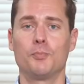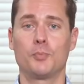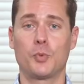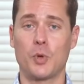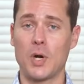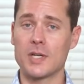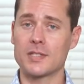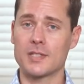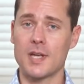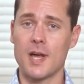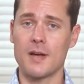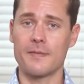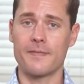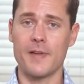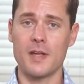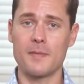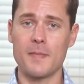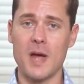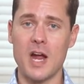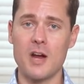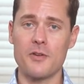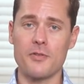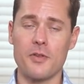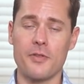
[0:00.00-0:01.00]
Prescott Van
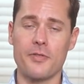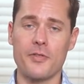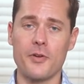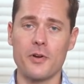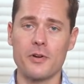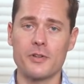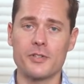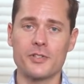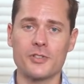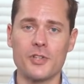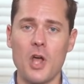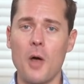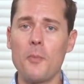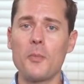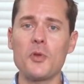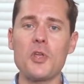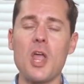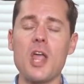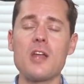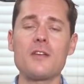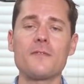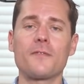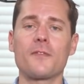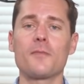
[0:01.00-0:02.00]
Meyer III,
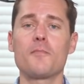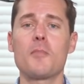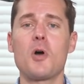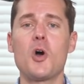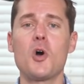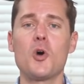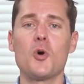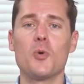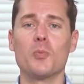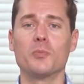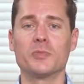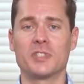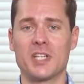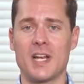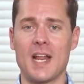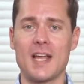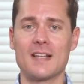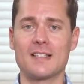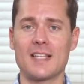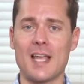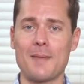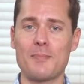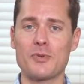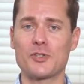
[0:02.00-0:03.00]
sommeliering from home.
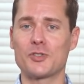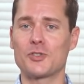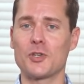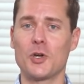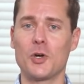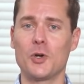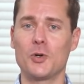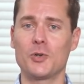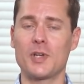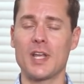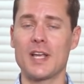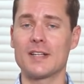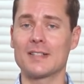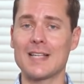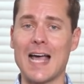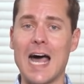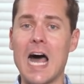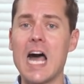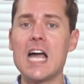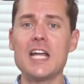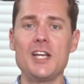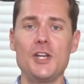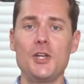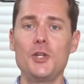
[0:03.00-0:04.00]
Today's episode is
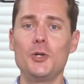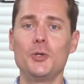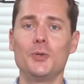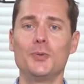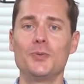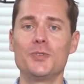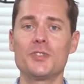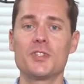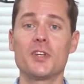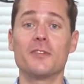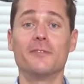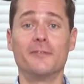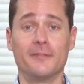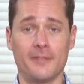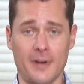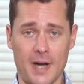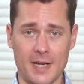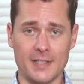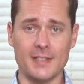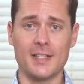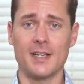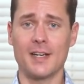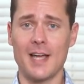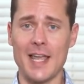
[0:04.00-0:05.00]
High Noon's
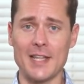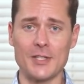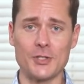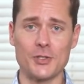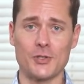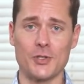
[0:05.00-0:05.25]
Vodka and